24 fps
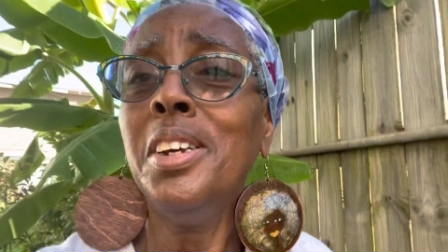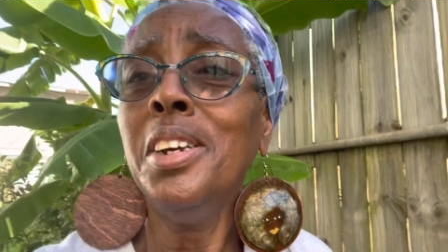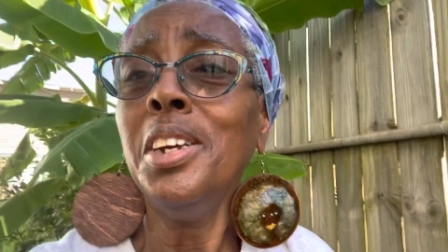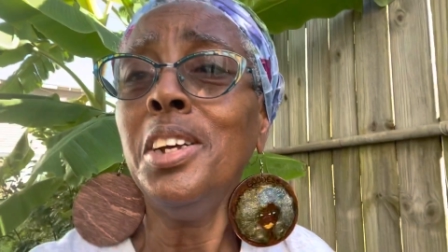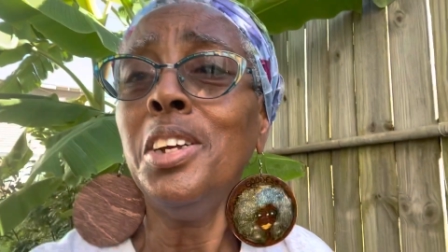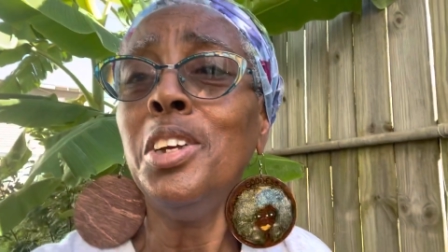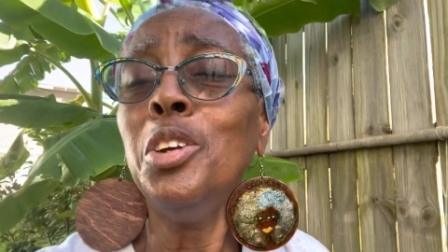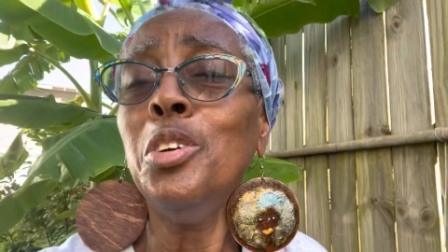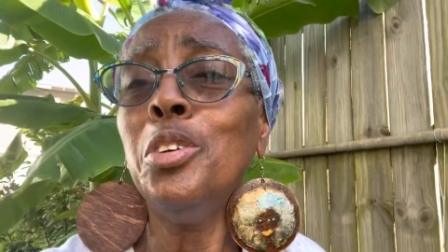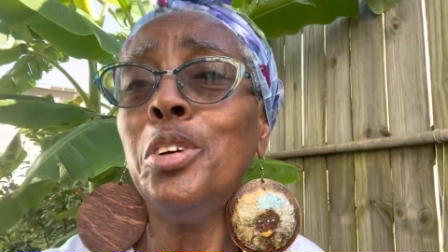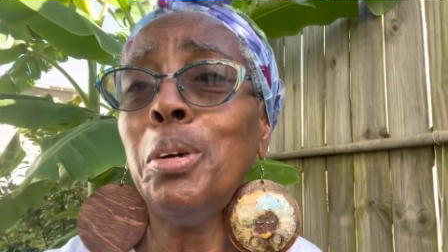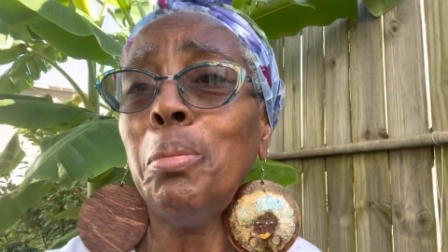
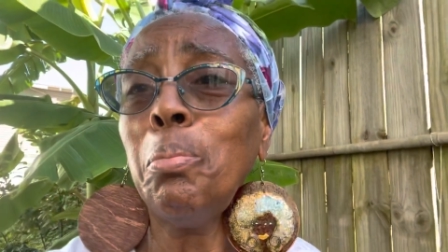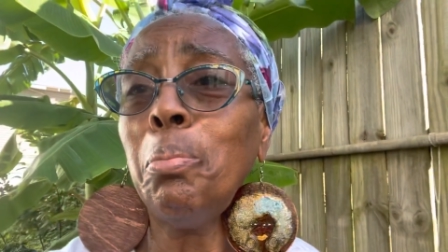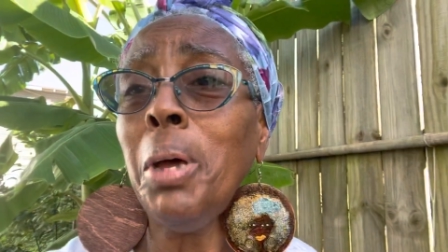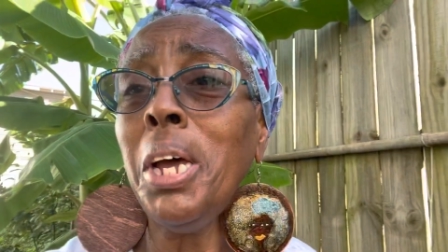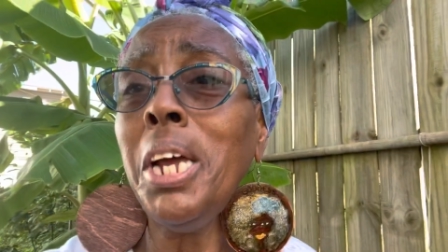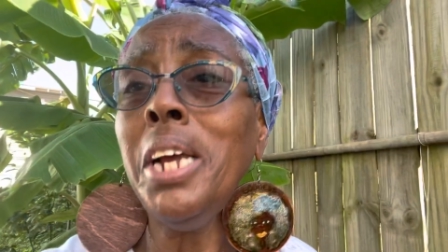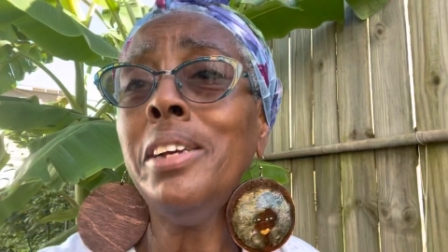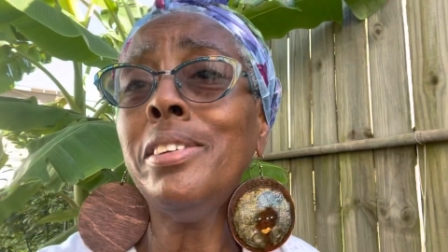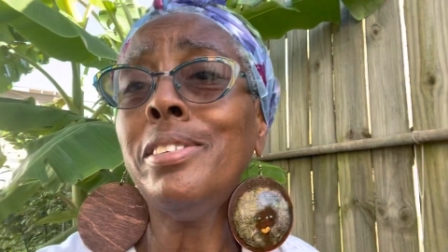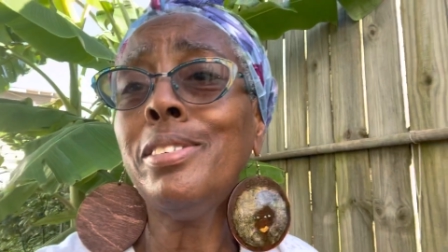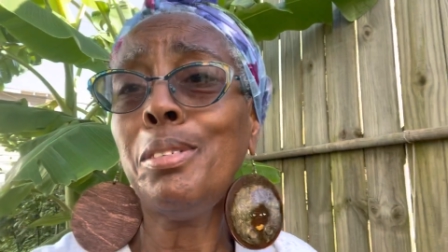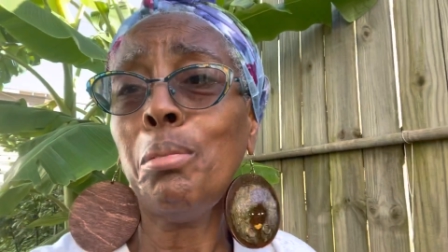you can
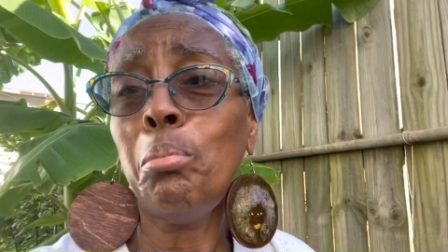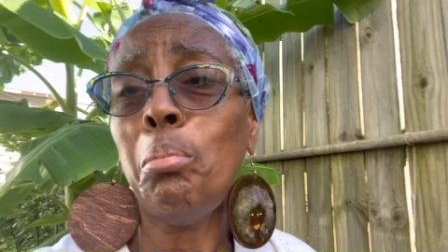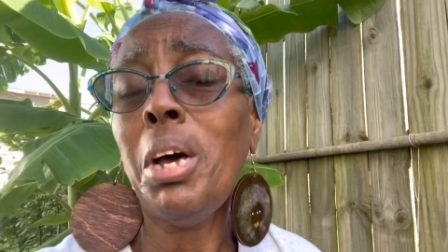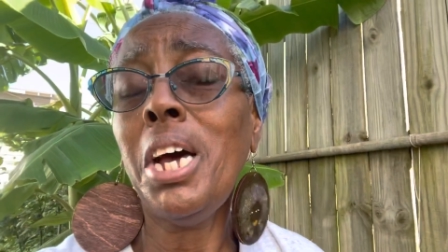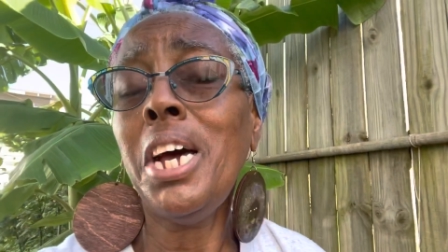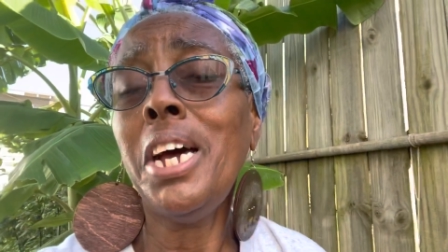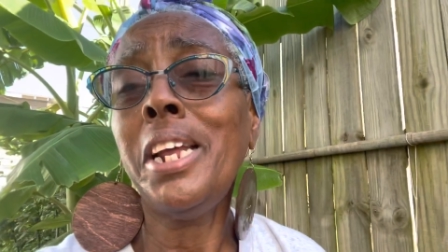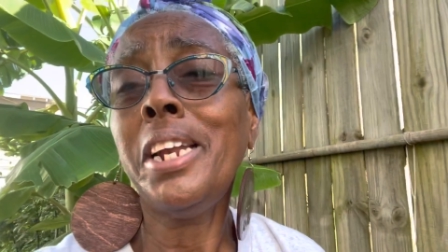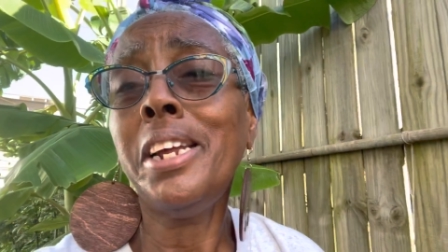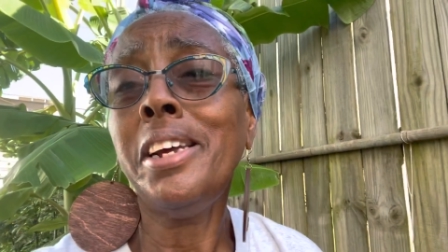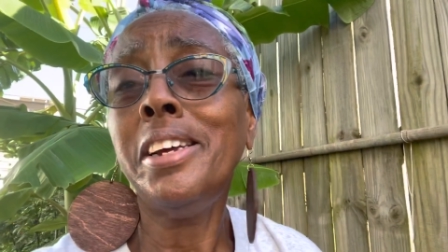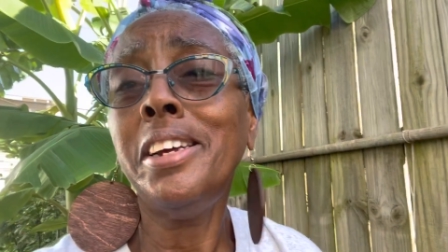pay
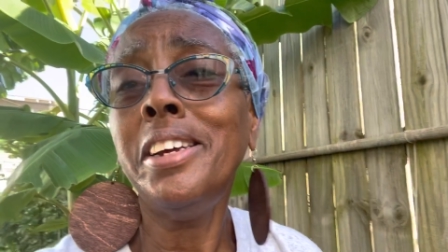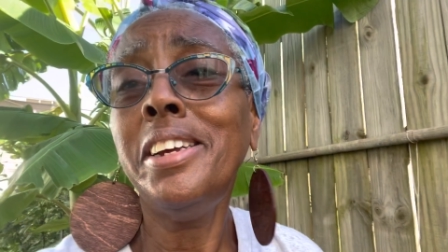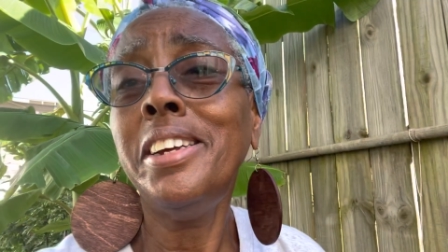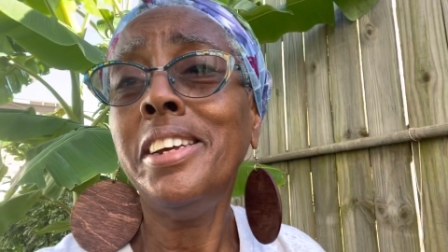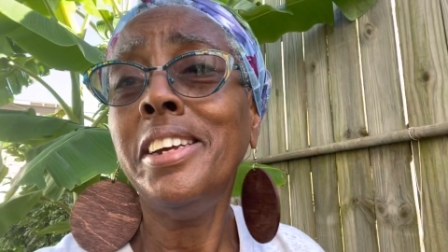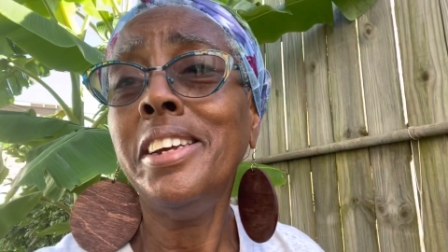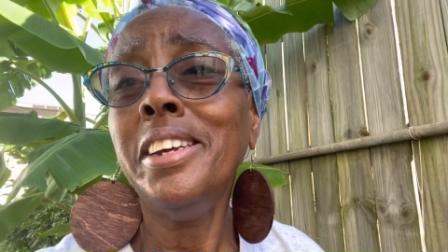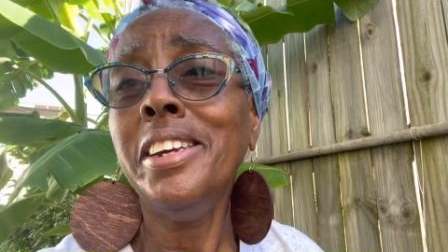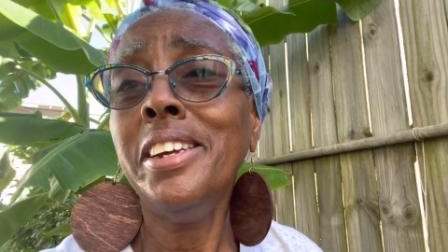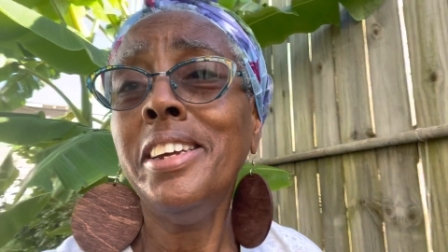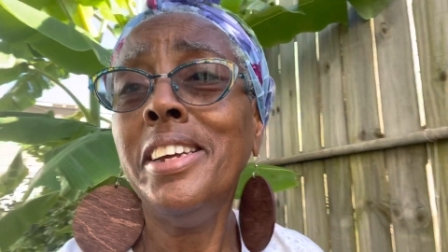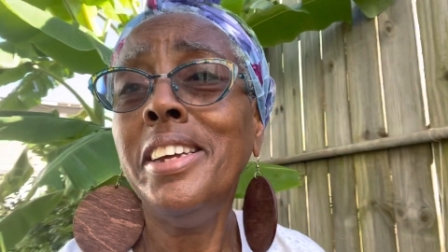somebody
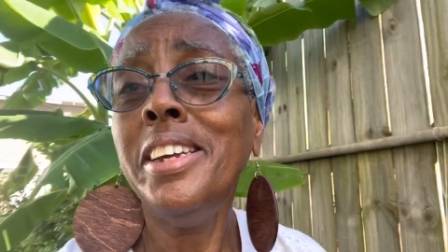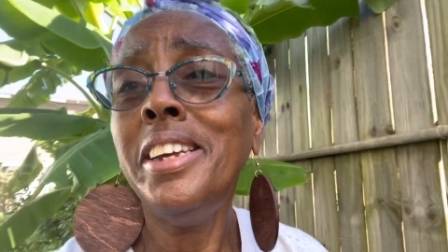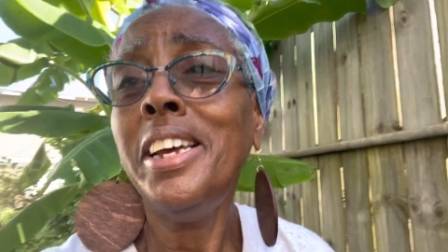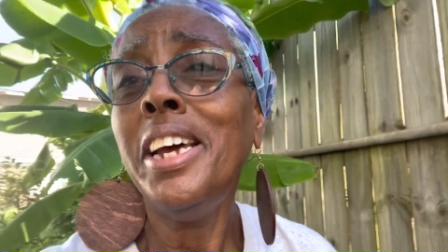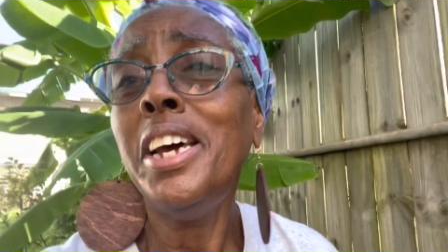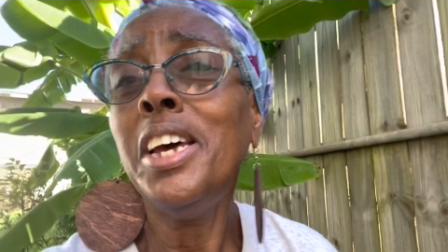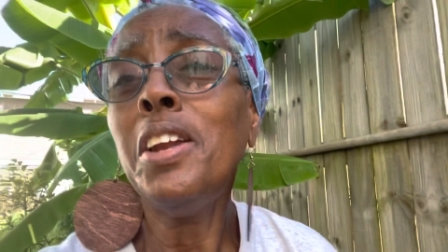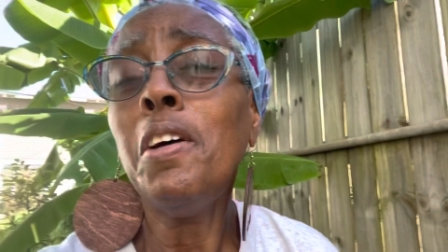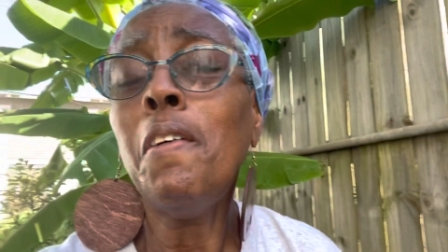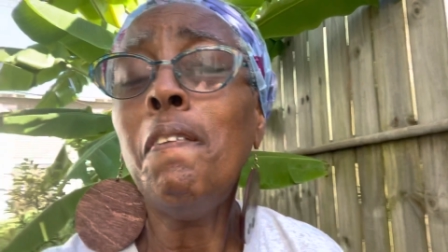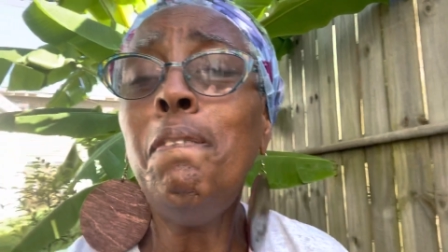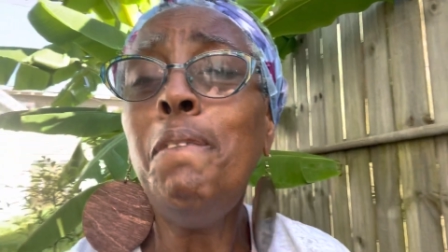
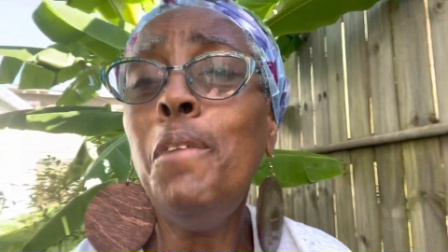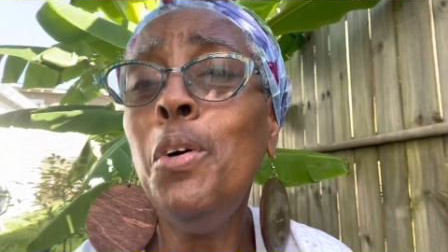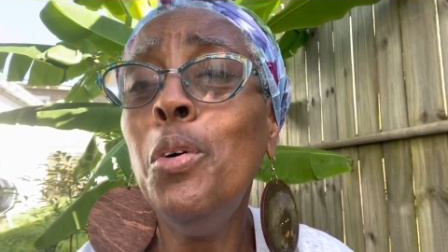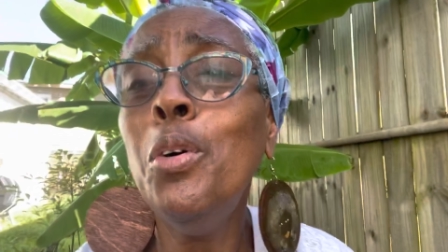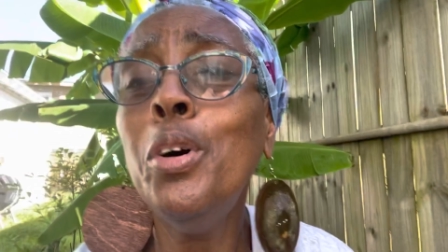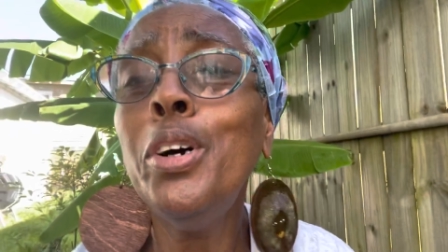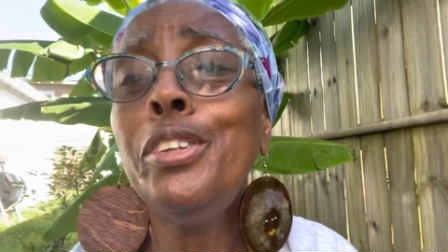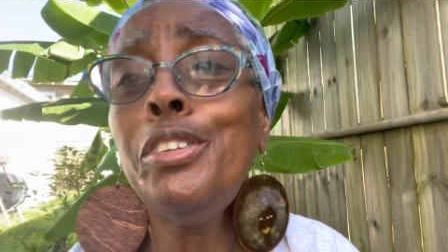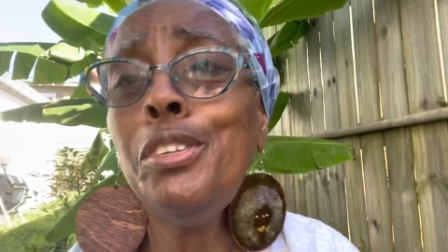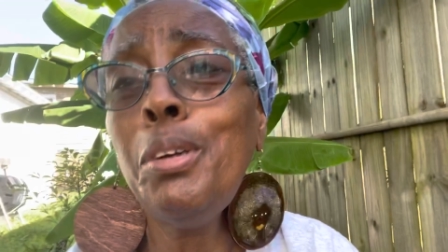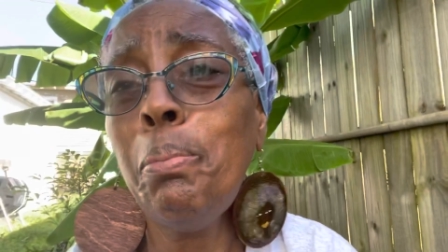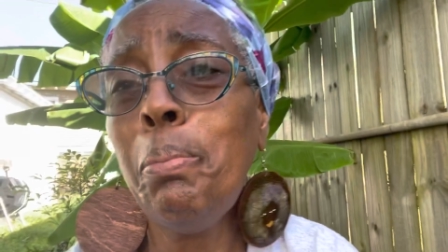and
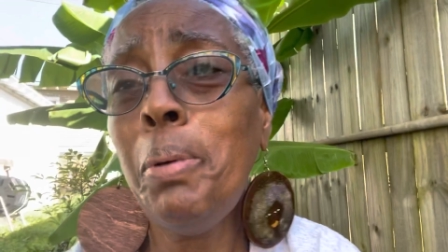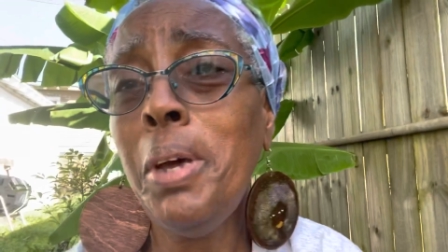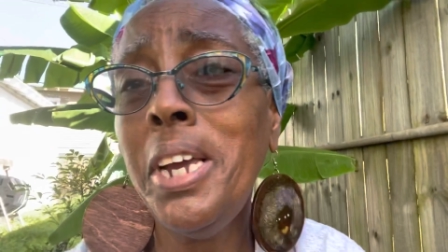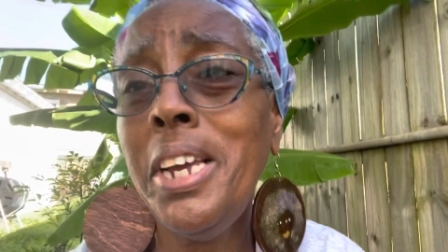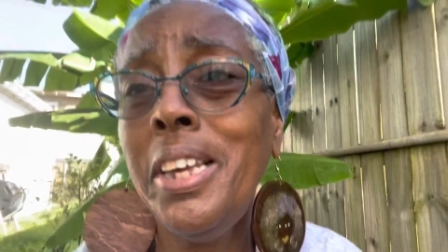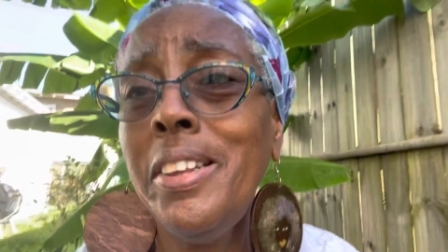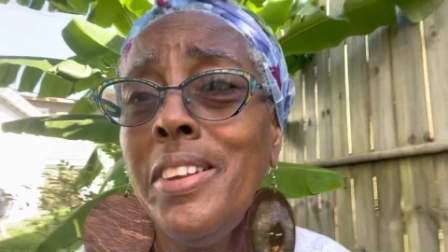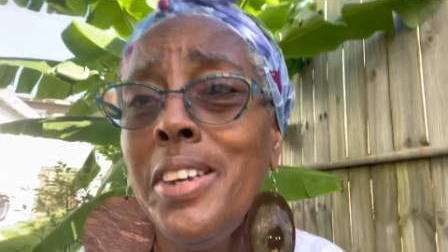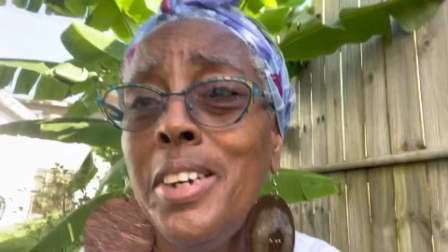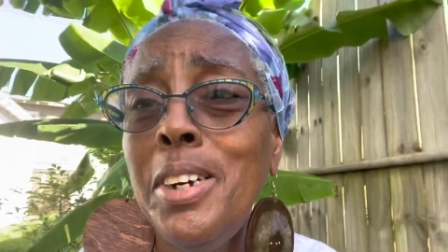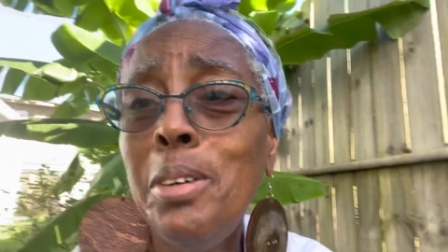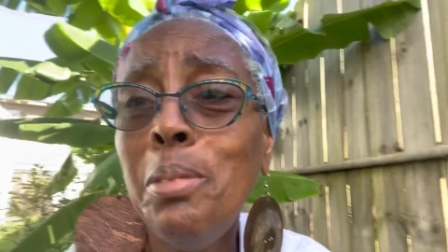afford to pay
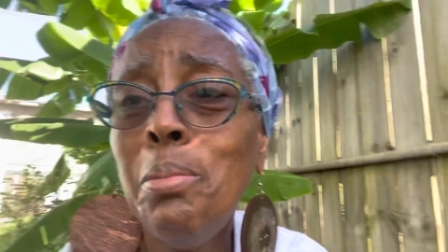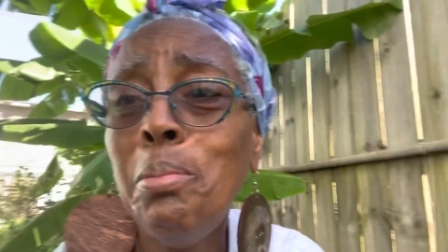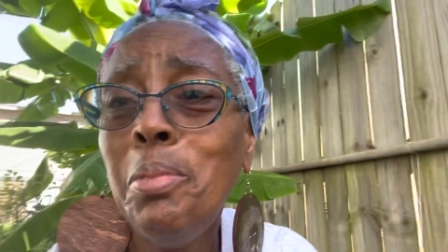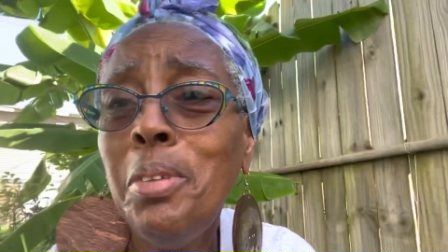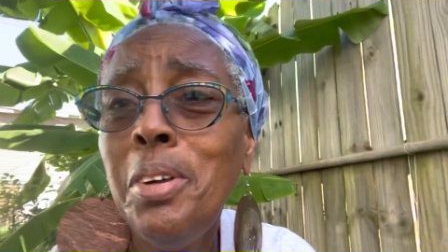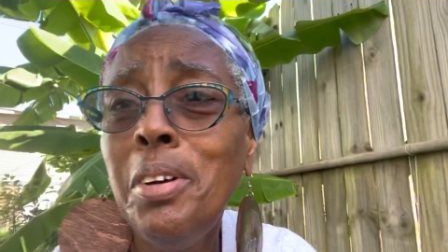them